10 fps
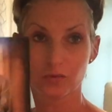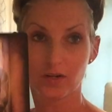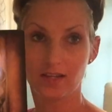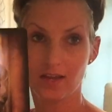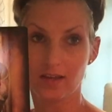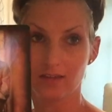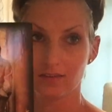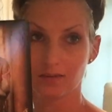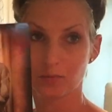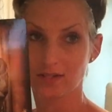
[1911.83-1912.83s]

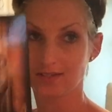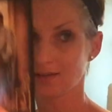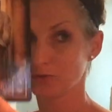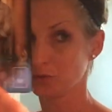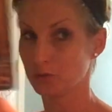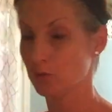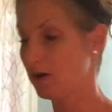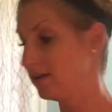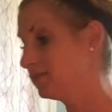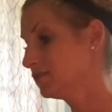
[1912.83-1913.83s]
28, that breaks down to a
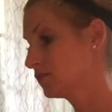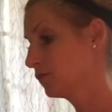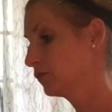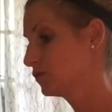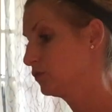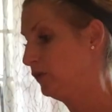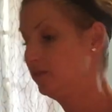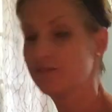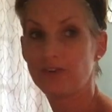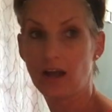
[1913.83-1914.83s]
1. So we
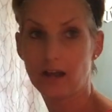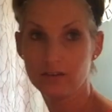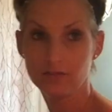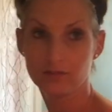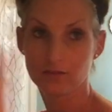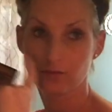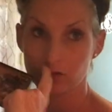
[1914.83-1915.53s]
have 5 for